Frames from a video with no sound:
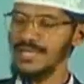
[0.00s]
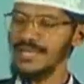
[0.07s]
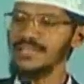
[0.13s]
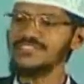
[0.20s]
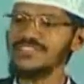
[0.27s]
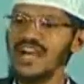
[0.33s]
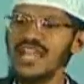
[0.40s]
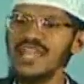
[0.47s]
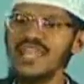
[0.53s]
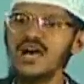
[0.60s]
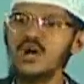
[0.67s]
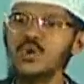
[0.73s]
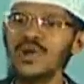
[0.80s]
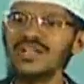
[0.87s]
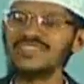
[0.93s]
It is
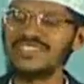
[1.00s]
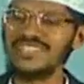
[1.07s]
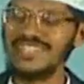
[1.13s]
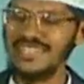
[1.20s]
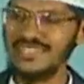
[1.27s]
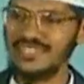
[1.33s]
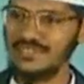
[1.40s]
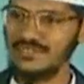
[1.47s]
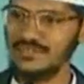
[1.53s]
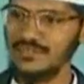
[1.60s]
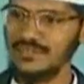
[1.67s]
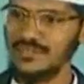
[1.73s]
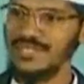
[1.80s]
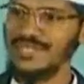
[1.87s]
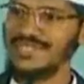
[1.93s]
Allah who has created
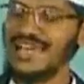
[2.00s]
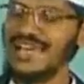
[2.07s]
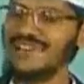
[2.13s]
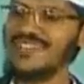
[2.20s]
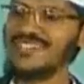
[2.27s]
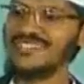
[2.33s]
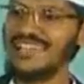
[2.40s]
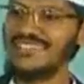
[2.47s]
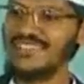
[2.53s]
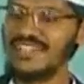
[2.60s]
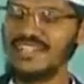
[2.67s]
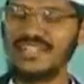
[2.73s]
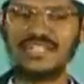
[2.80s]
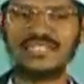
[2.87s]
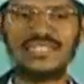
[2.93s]
the heavens and
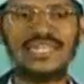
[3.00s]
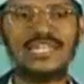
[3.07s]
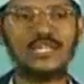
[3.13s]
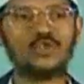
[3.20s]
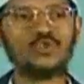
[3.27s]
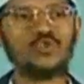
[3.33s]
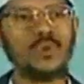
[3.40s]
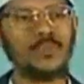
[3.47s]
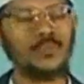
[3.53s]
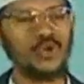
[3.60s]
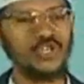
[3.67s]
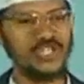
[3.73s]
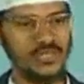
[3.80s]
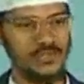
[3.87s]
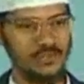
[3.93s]
the earth in true
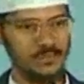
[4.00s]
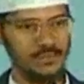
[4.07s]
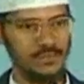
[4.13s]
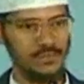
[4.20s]
proportion.